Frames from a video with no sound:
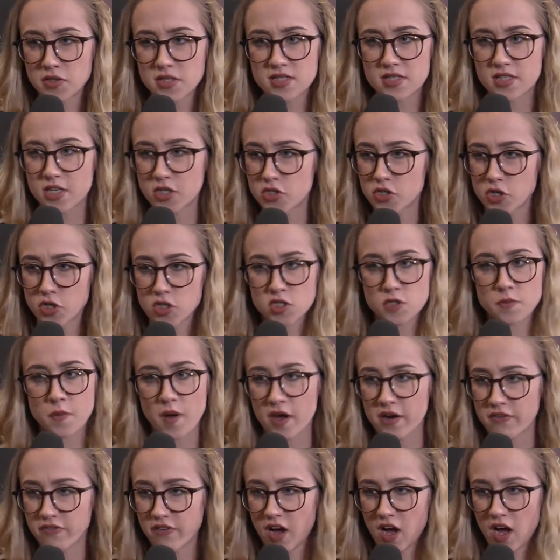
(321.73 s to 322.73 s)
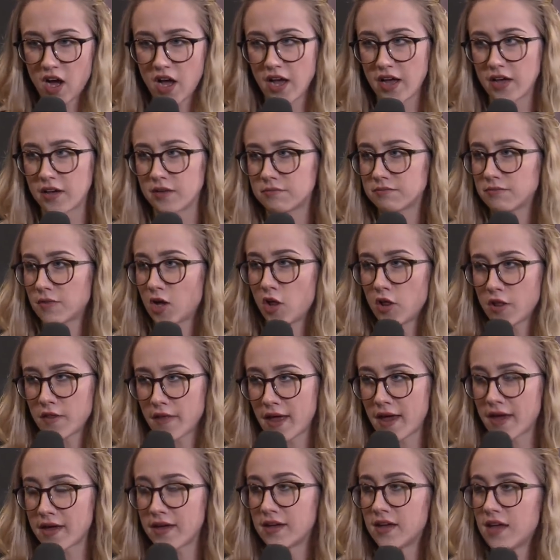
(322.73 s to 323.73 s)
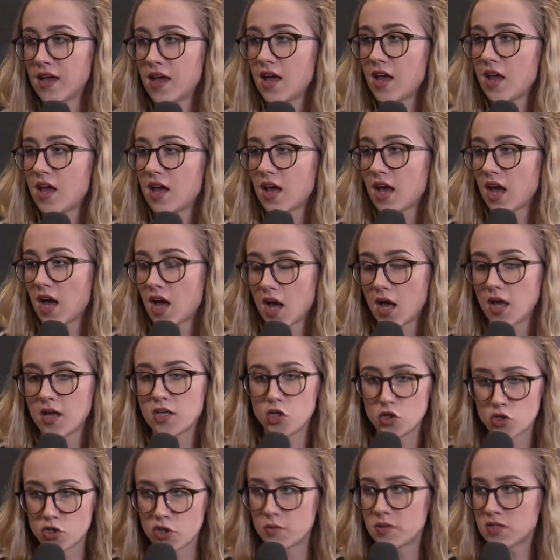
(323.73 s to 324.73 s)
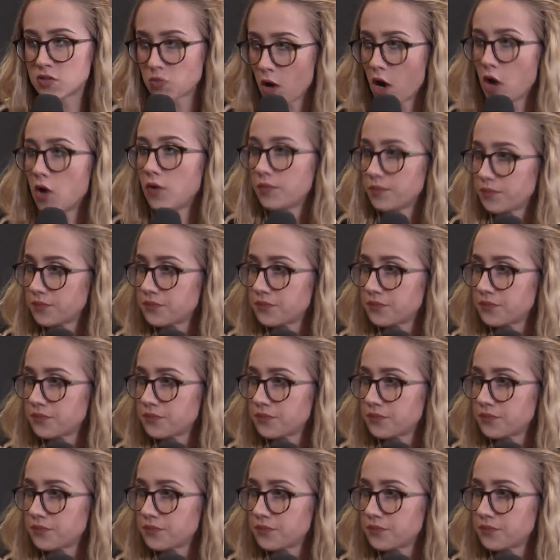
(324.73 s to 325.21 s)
Great. Stitcher, Spotify, all of that. Okay. Uh, YouTube as well.